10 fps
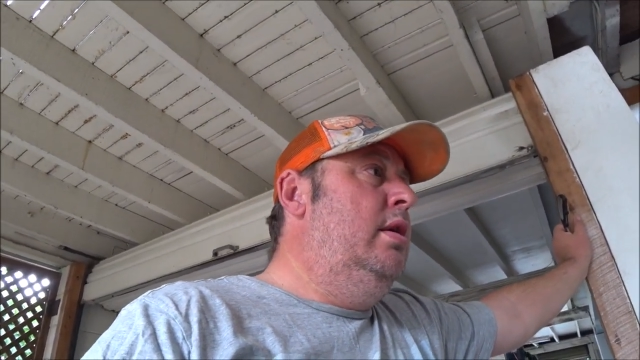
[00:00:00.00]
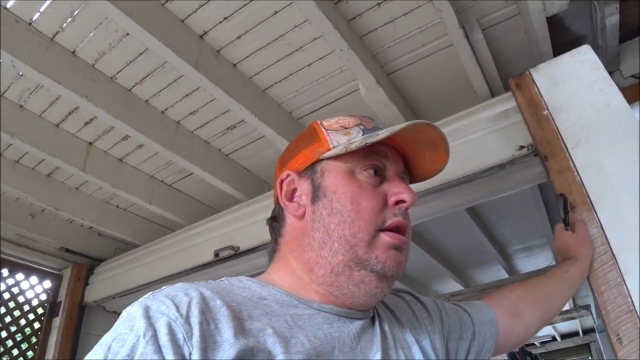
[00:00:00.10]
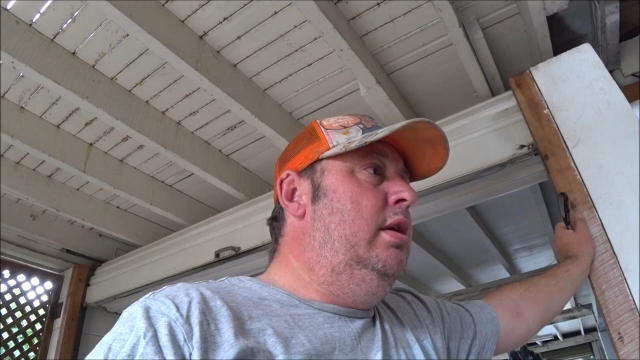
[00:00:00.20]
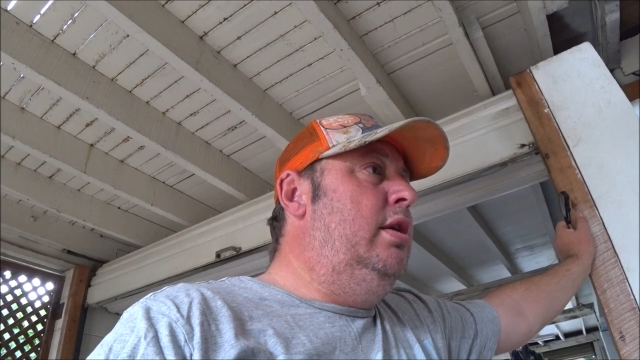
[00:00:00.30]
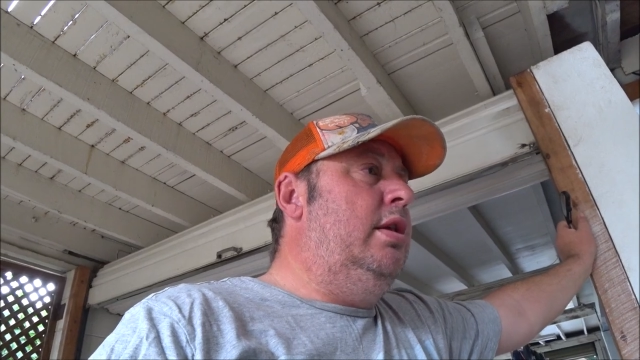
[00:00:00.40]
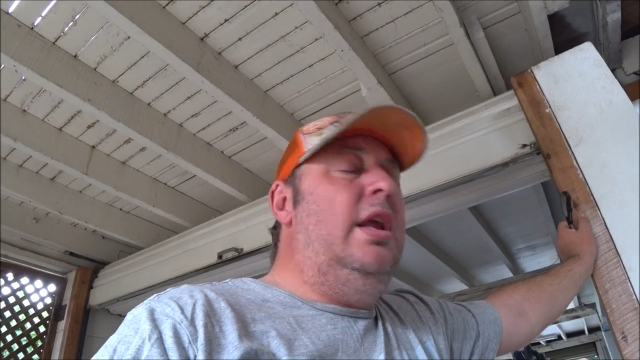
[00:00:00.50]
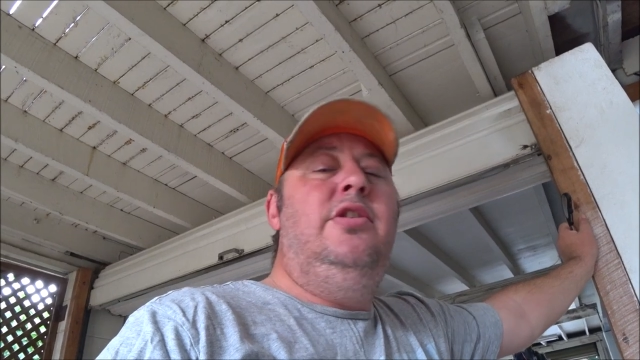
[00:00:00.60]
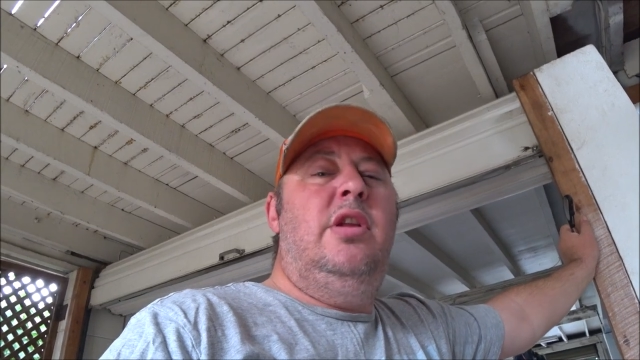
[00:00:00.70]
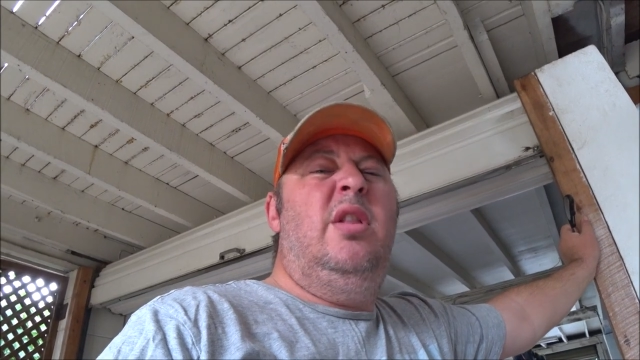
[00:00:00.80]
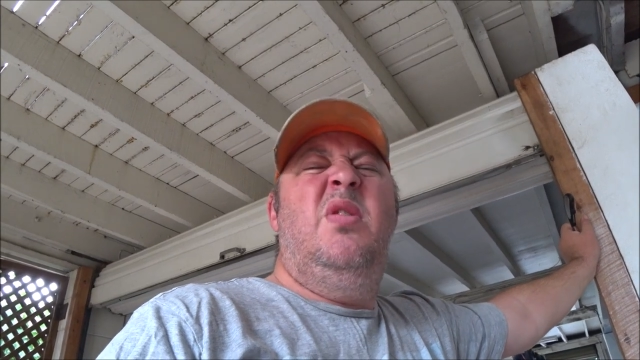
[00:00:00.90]
It
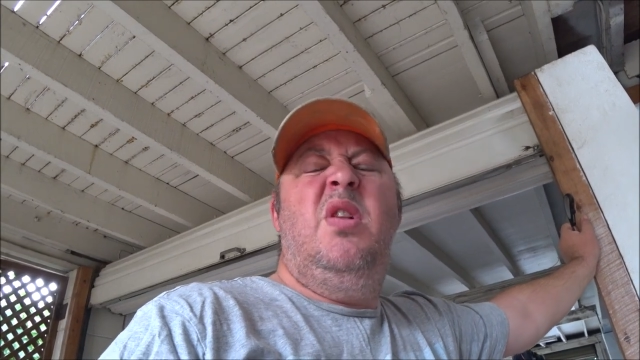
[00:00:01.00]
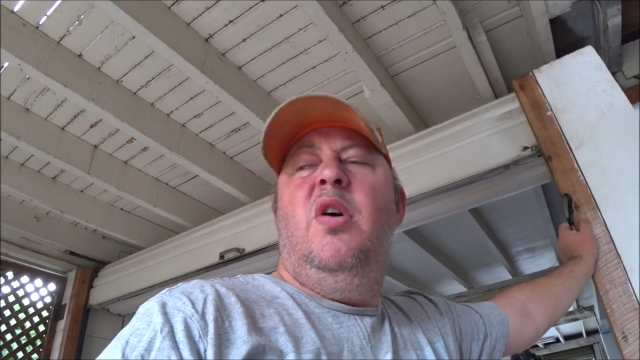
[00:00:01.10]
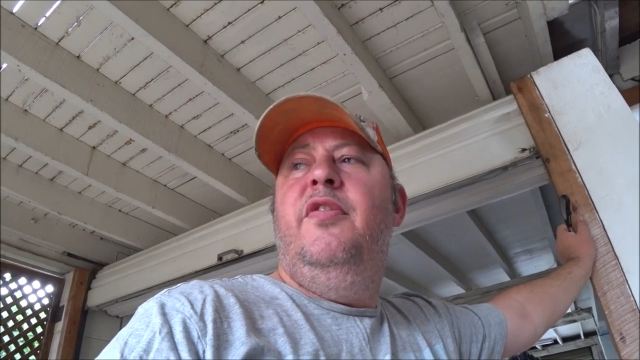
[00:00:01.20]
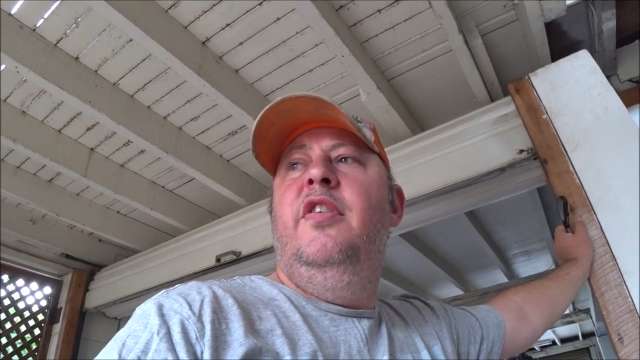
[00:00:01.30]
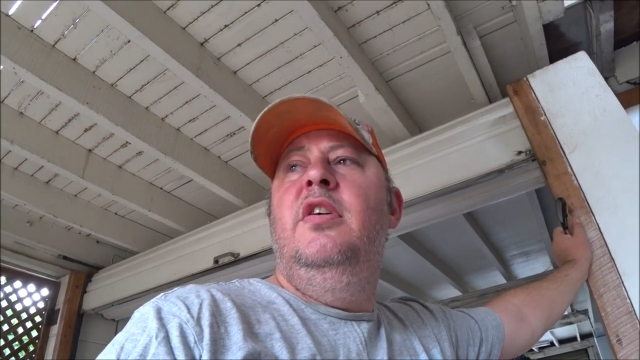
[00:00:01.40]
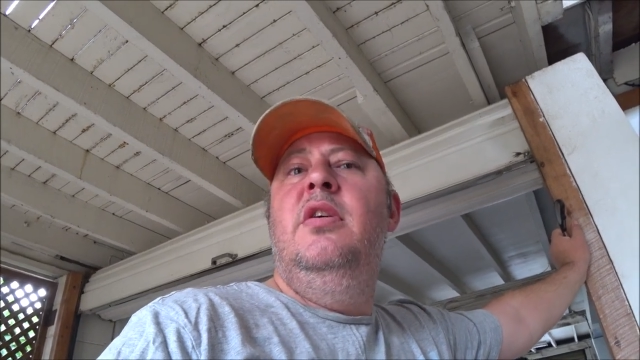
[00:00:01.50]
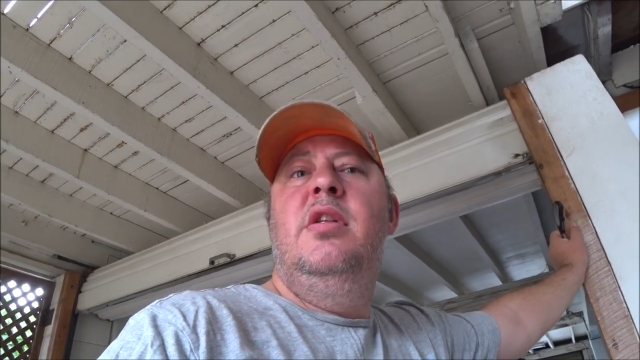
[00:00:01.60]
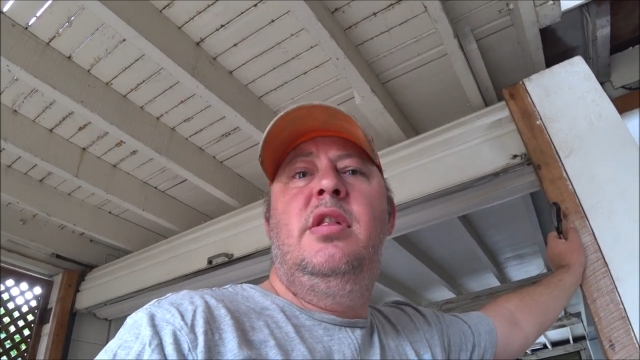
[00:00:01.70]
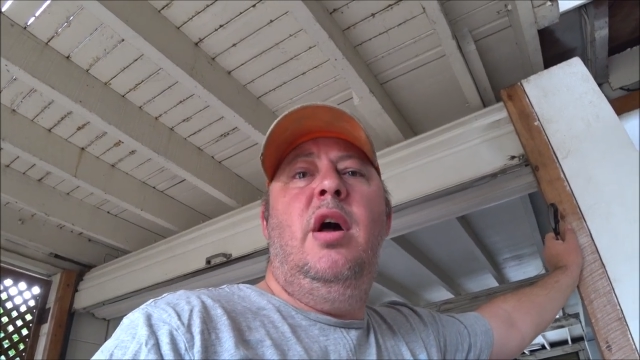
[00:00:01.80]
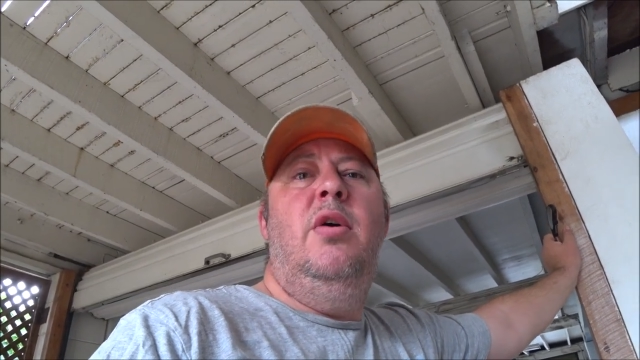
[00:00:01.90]
just looks off.
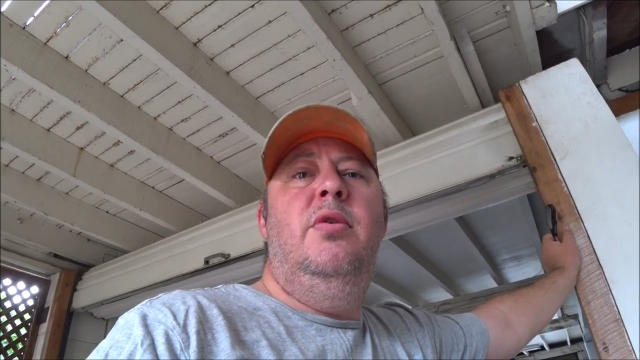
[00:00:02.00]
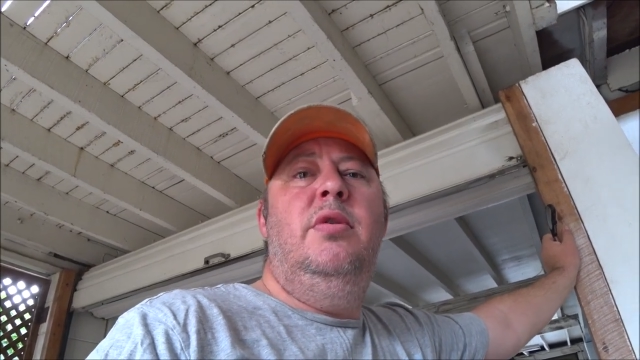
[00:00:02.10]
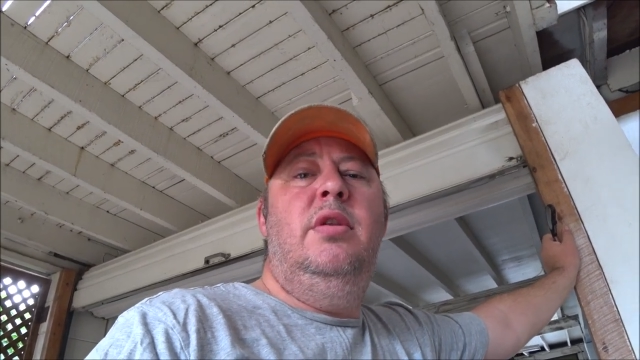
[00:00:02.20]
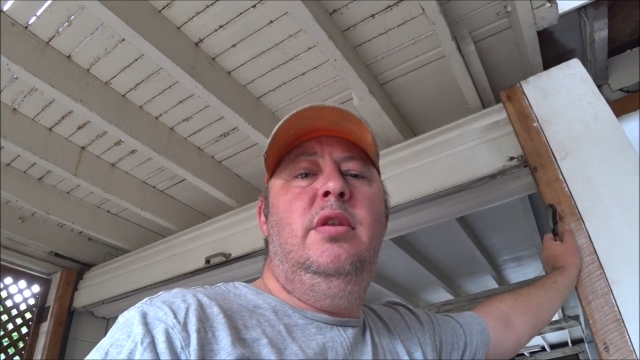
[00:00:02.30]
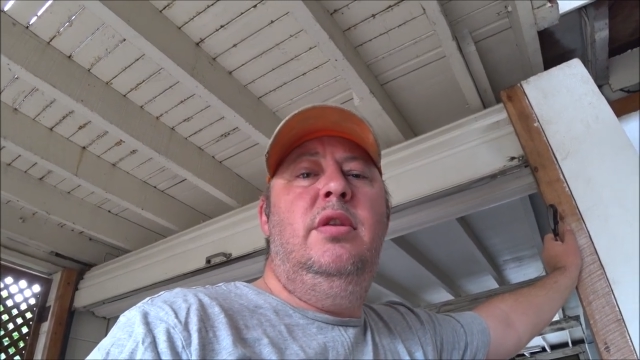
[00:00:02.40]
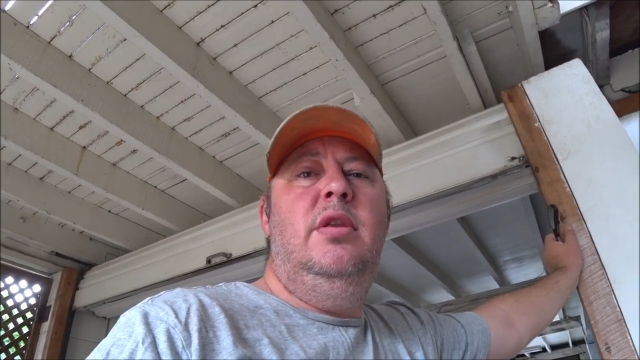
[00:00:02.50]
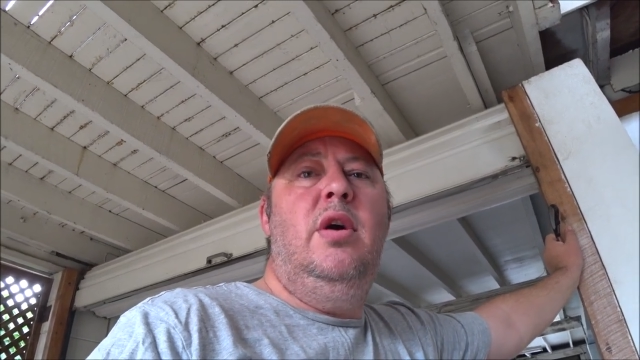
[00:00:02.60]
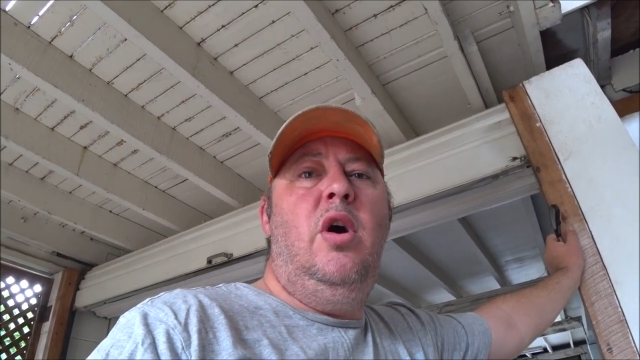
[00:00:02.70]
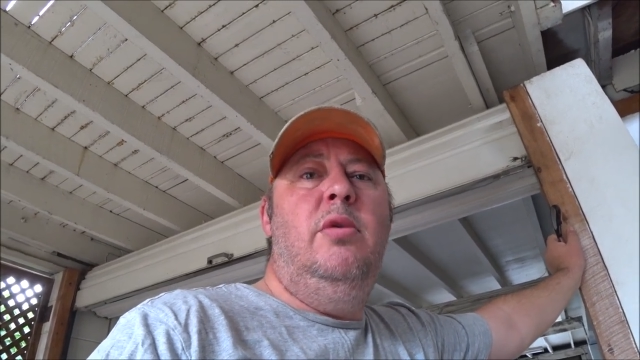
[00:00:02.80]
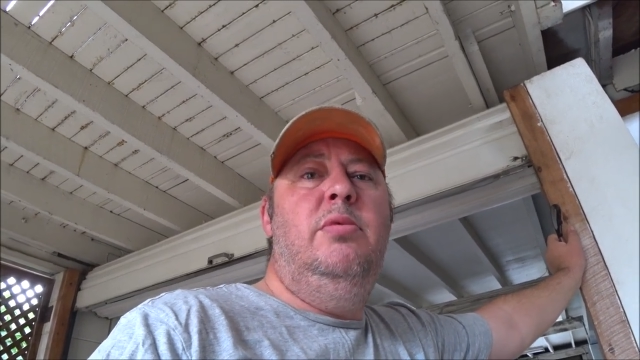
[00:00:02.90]
So
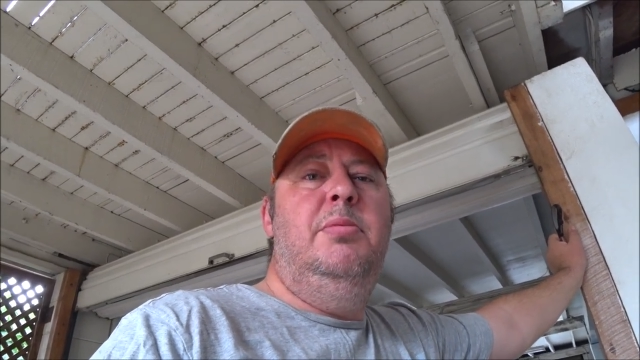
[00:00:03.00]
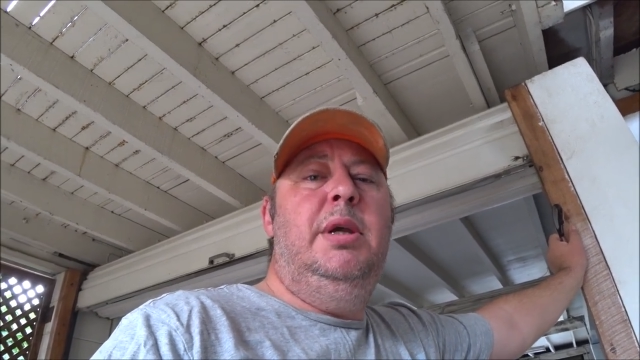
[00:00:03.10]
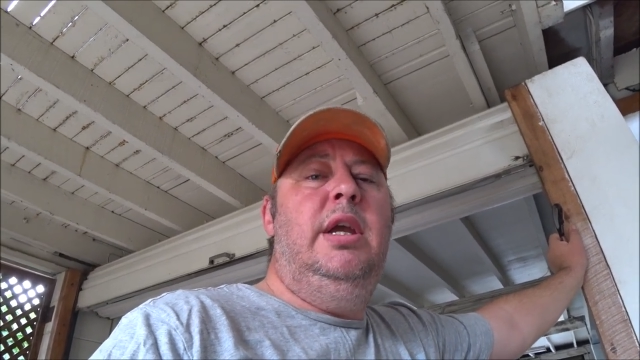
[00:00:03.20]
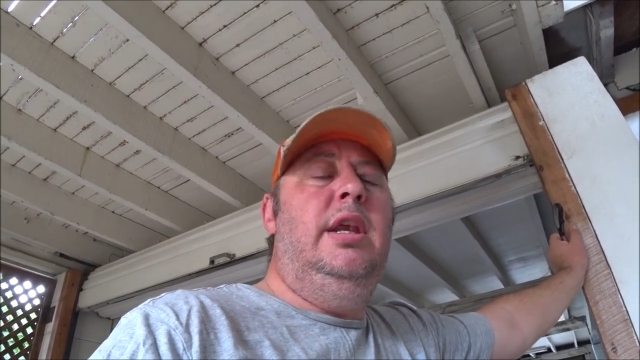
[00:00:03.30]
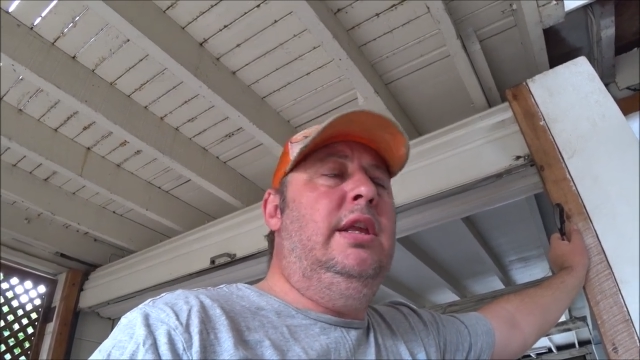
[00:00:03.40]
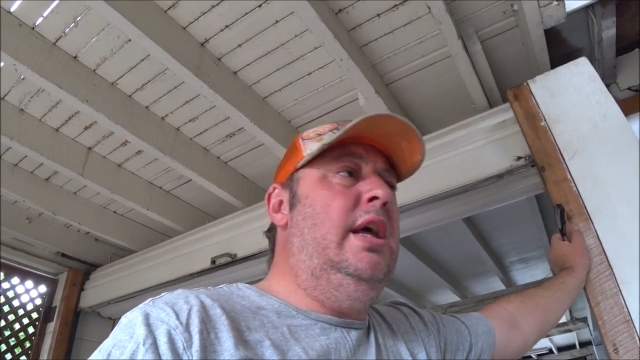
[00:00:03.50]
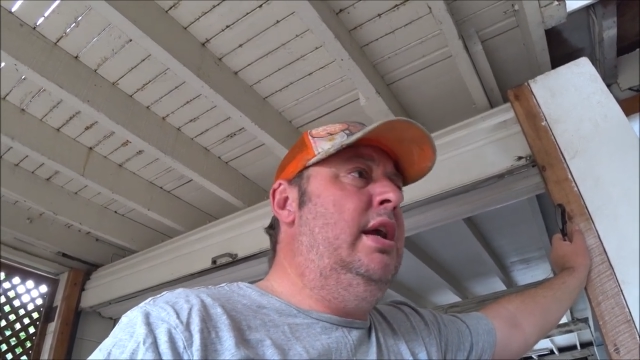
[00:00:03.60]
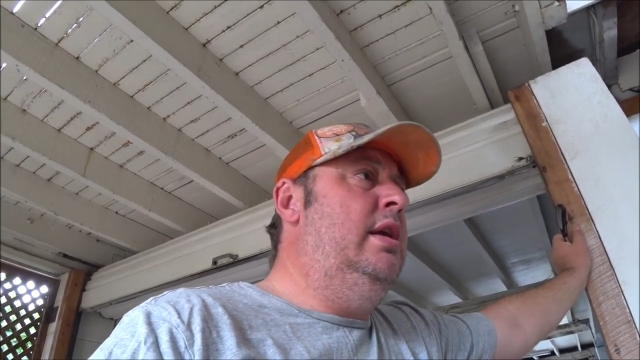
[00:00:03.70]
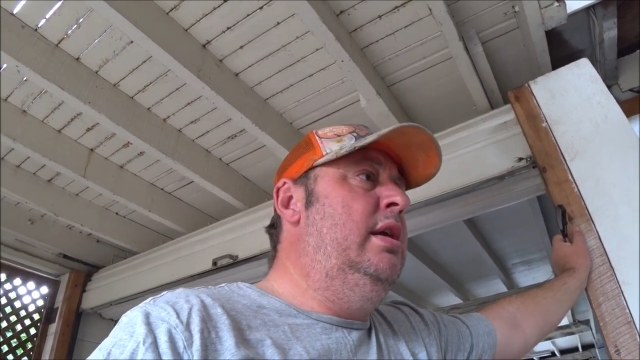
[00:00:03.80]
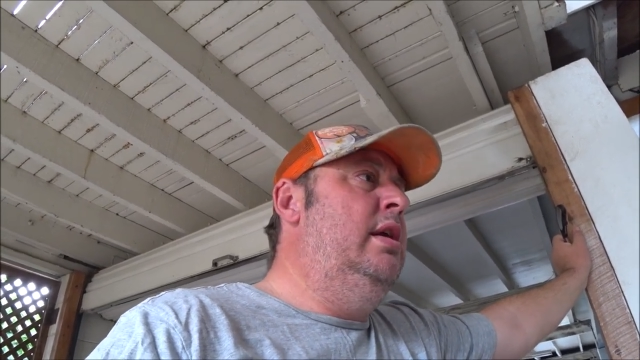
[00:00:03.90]
I will be getting that.